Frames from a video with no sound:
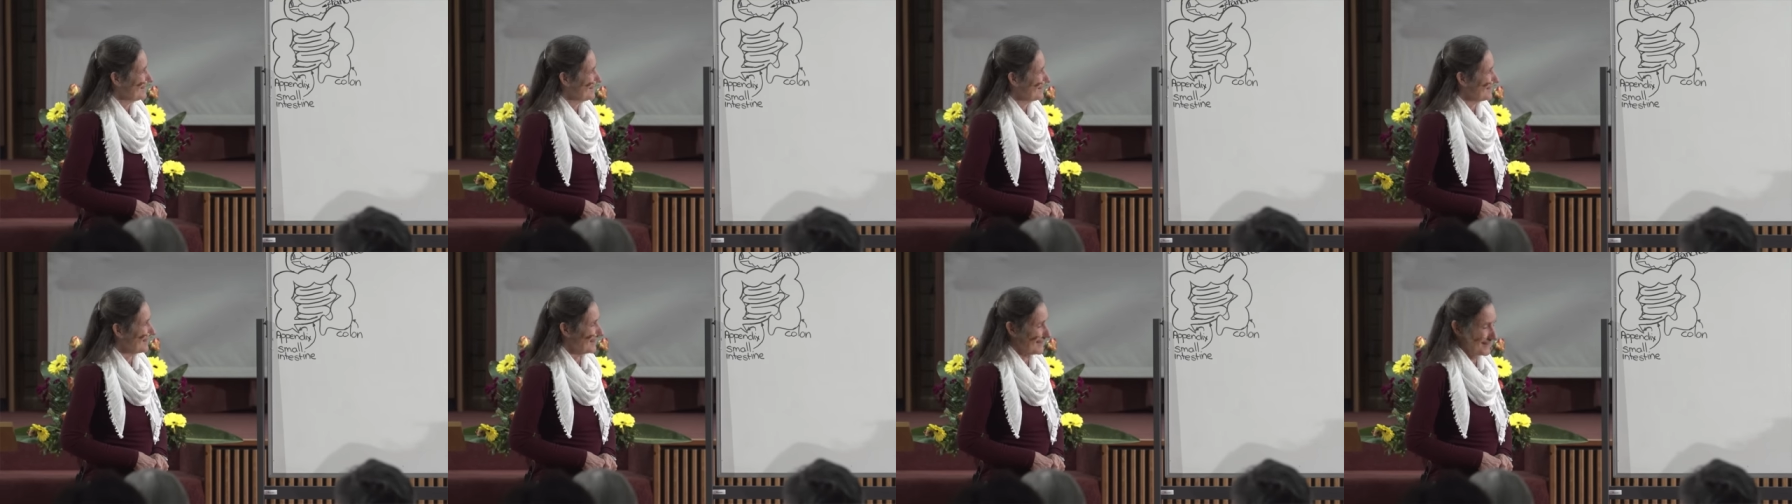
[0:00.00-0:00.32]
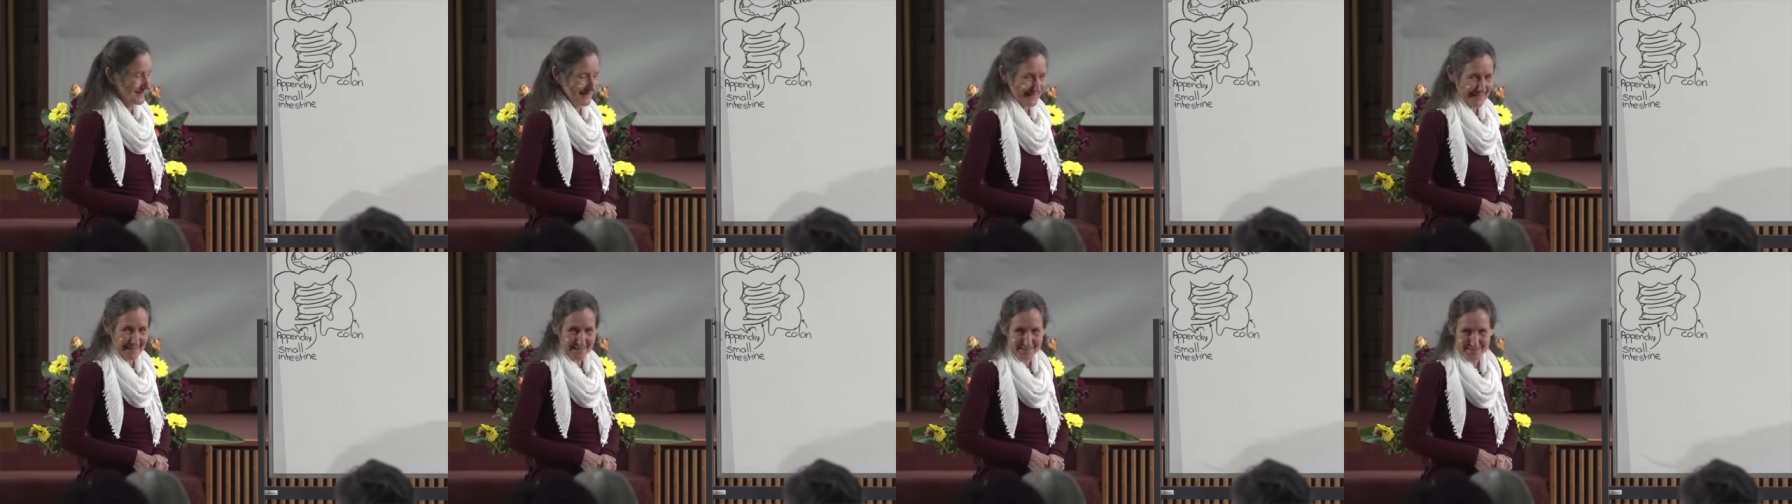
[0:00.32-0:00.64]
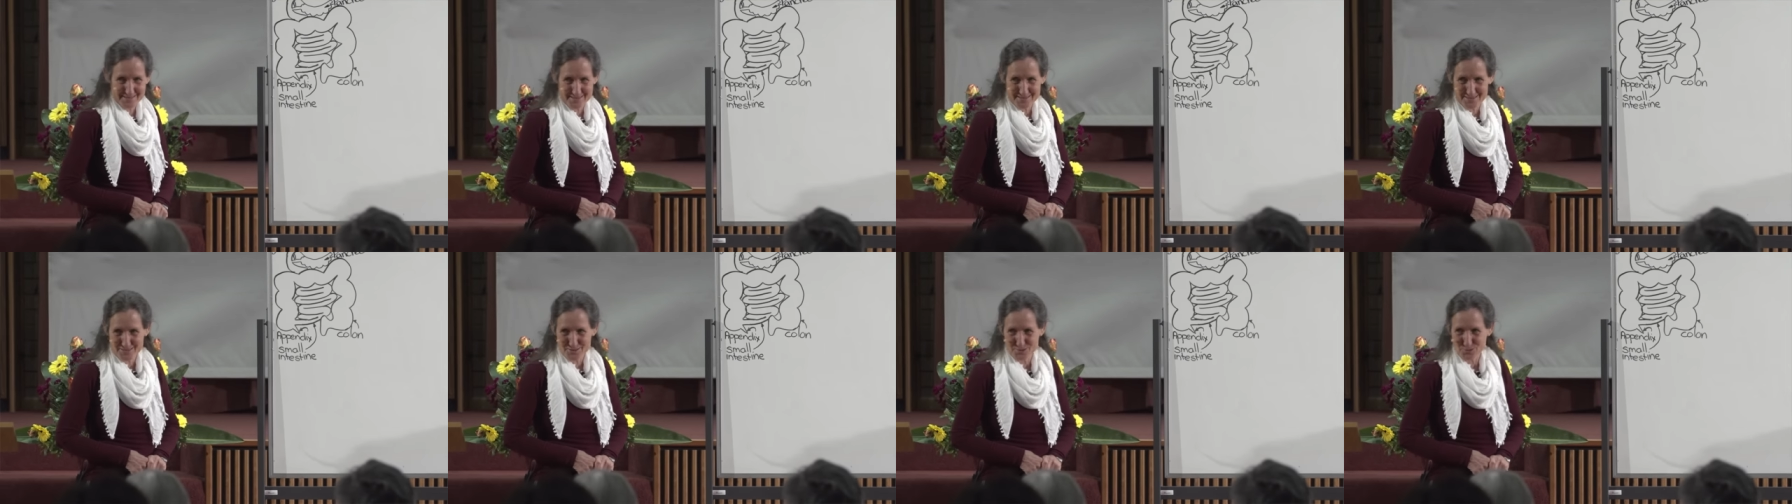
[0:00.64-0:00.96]
Yes,
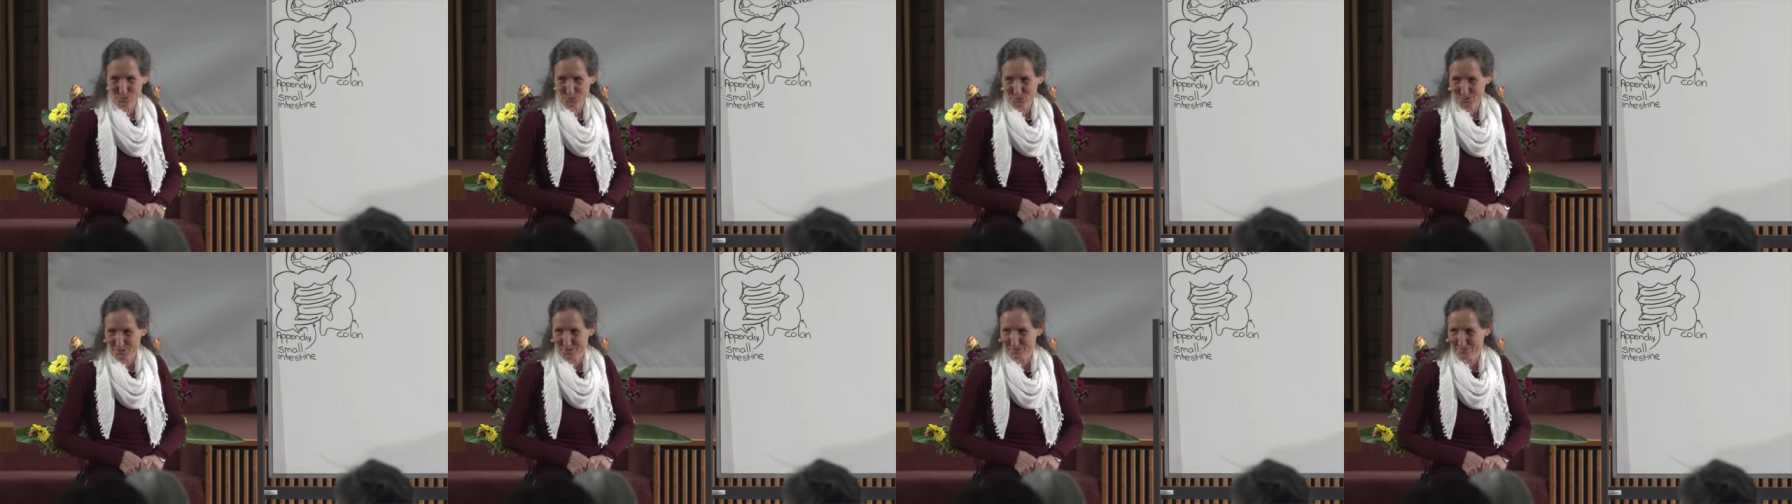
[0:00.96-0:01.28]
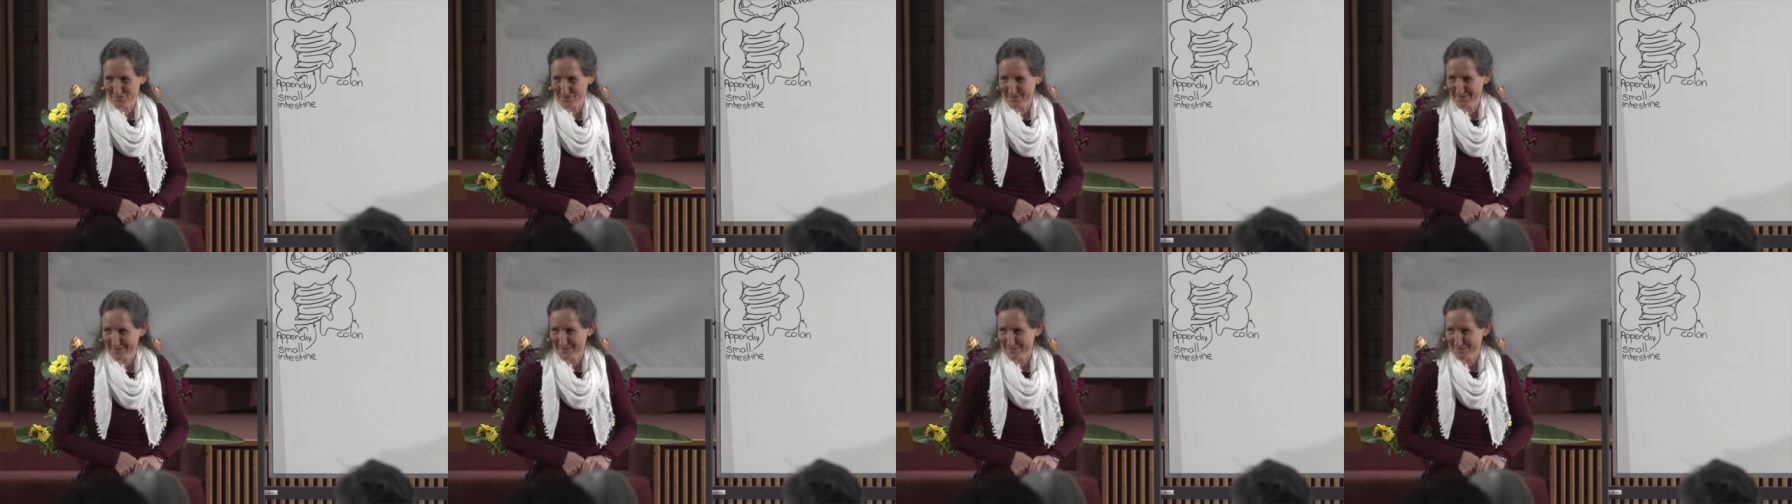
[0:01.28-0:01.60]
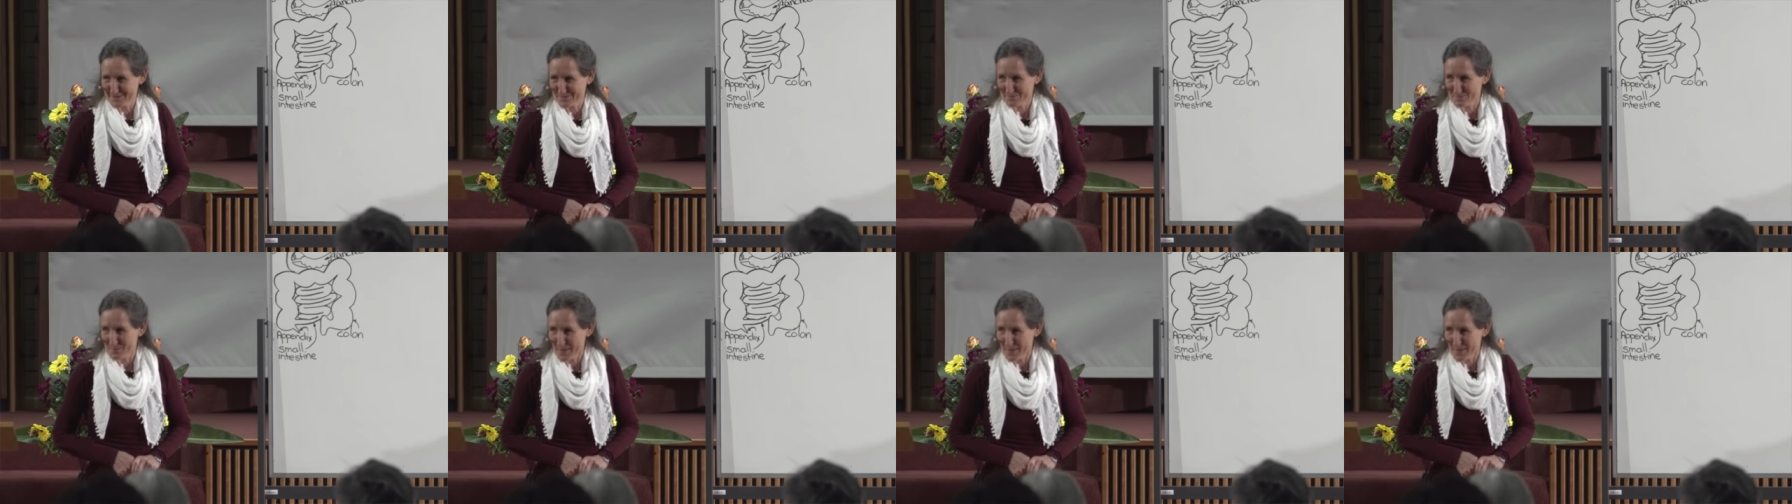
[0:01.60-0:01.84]
those sorts of things